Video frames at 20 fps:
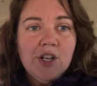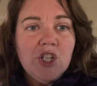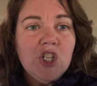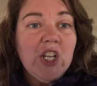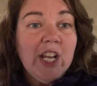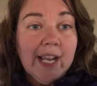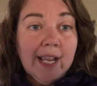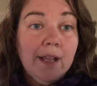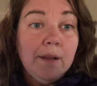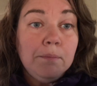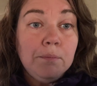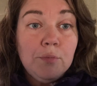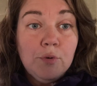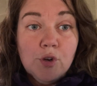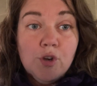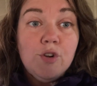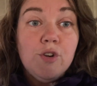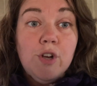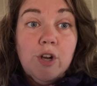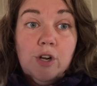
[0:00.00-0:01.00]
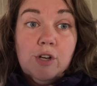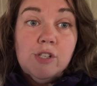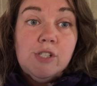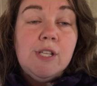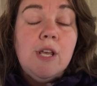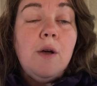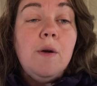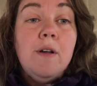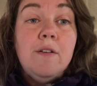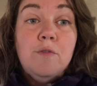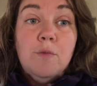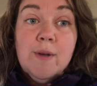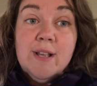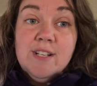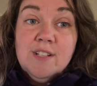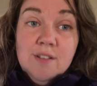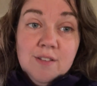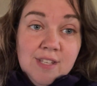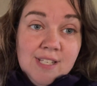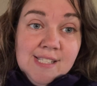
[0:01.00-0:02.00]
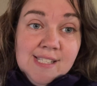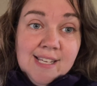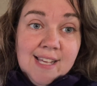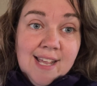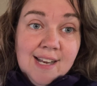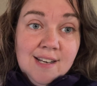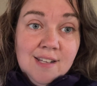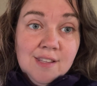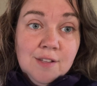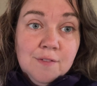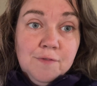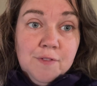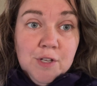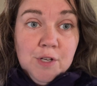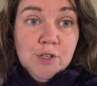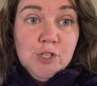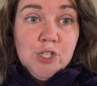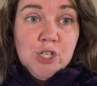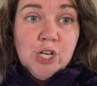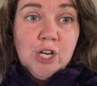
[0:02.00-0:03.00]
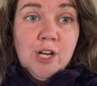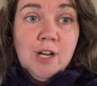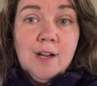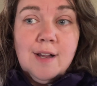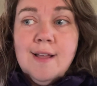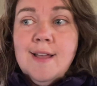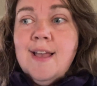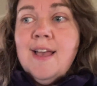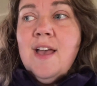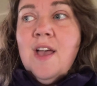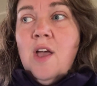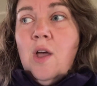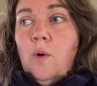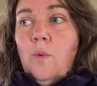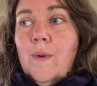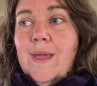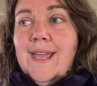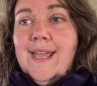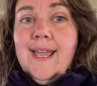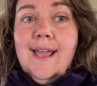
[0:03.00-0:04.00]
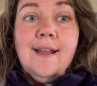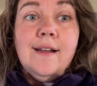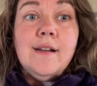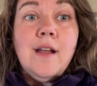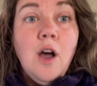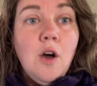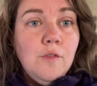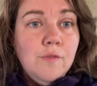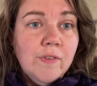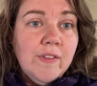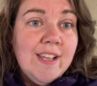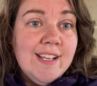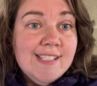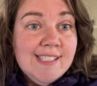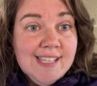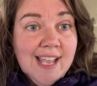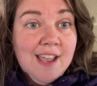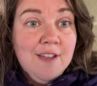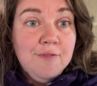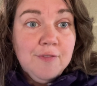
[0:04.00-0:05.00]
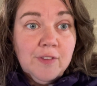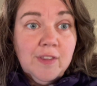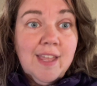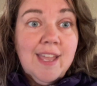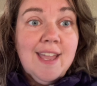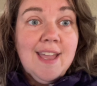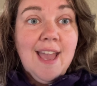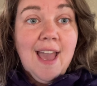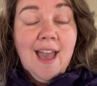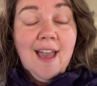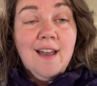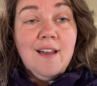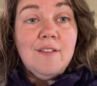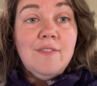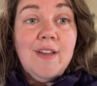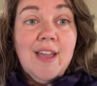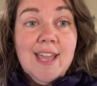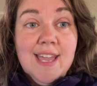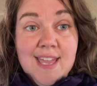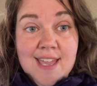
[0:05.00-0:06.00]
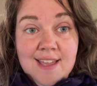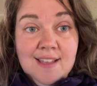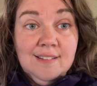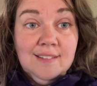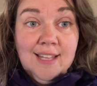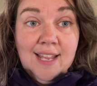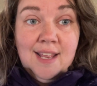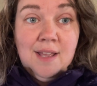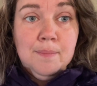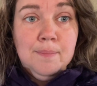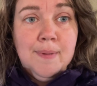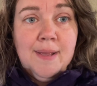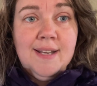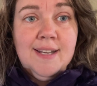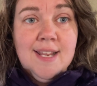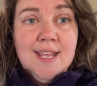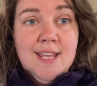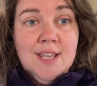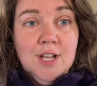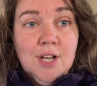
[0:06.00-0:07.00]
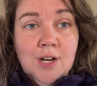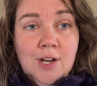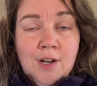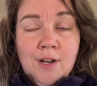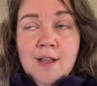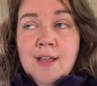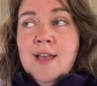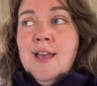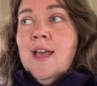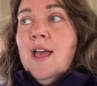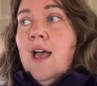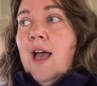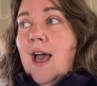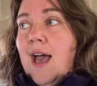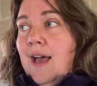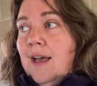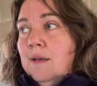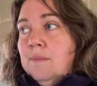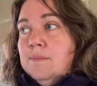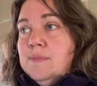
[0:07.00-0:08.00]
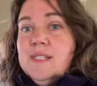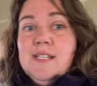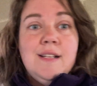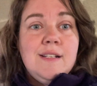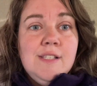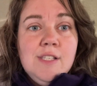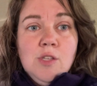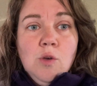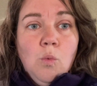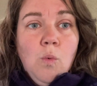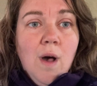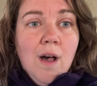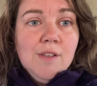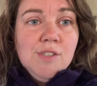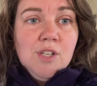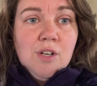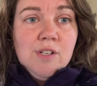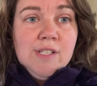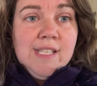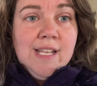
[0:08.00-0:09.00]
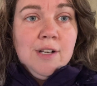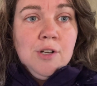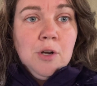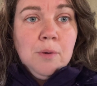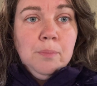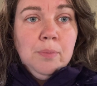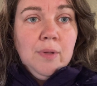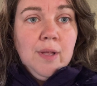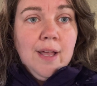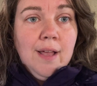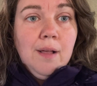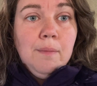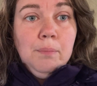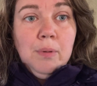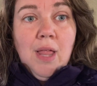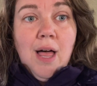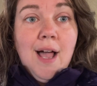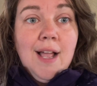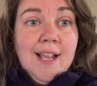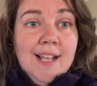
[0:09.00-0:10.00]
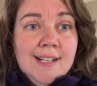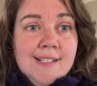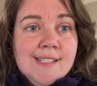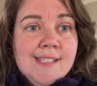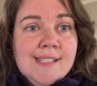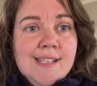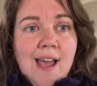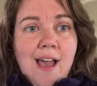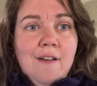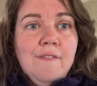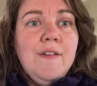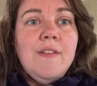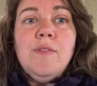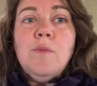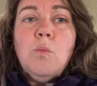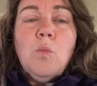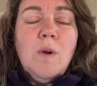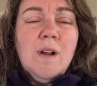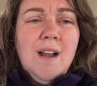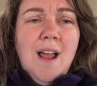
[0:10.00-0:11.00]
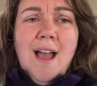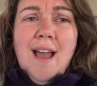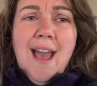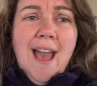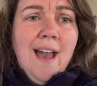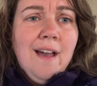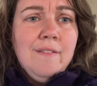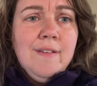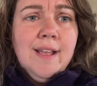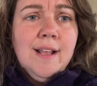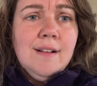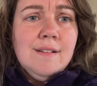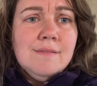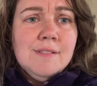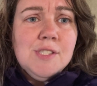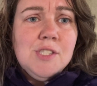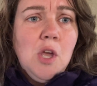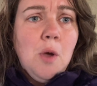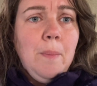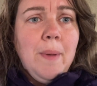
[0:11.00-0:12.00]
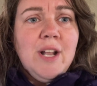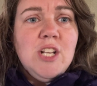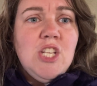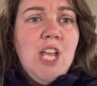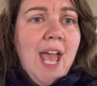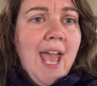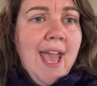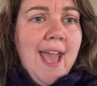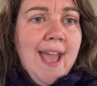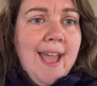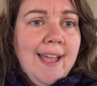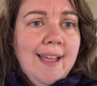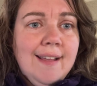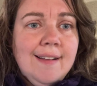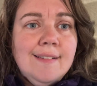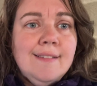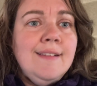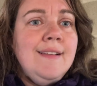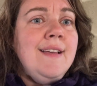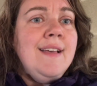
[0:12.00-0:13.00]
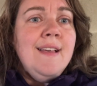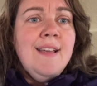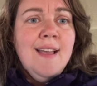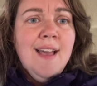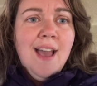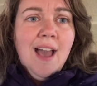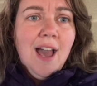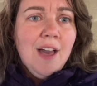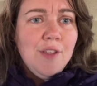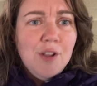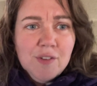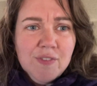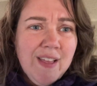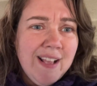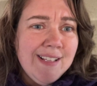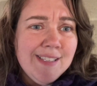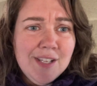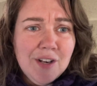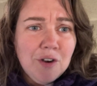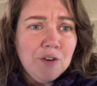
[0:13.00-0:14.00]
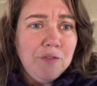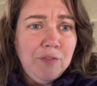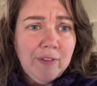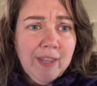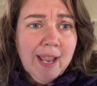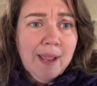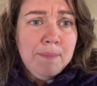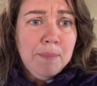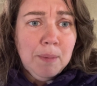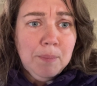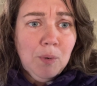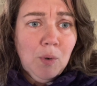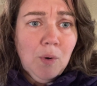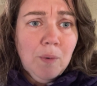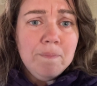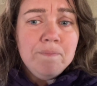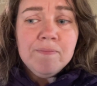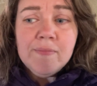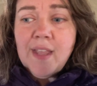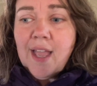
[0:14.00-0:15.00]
chicken brooder. So if we do this again in the future, we can hopefully safely have a heat lamp in here, since the walls are cinder block and stuff, and we're not having so much hay and other things that are flammable